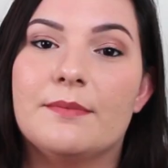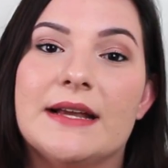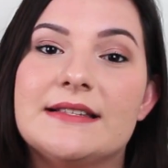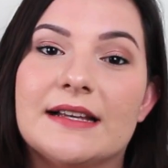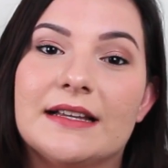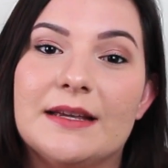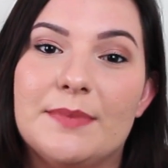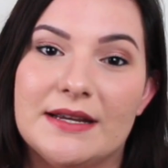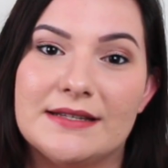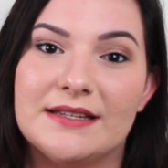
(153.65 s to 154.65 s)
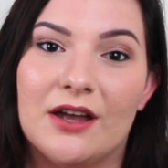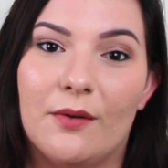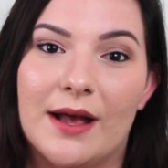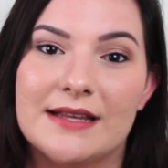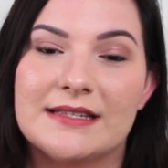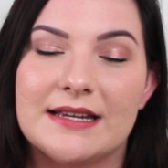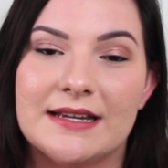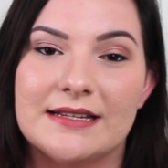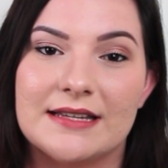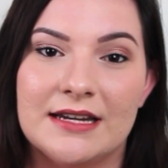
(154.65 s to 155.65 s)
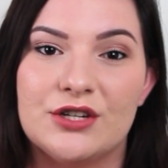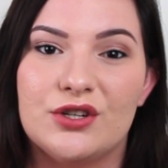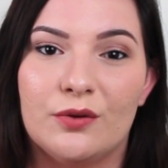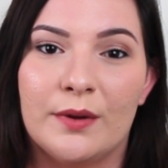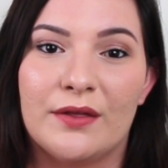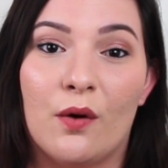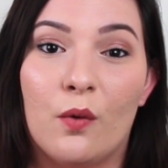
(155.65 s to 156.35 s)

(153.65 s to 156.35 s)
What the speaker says: Basically, PCOS is an issue with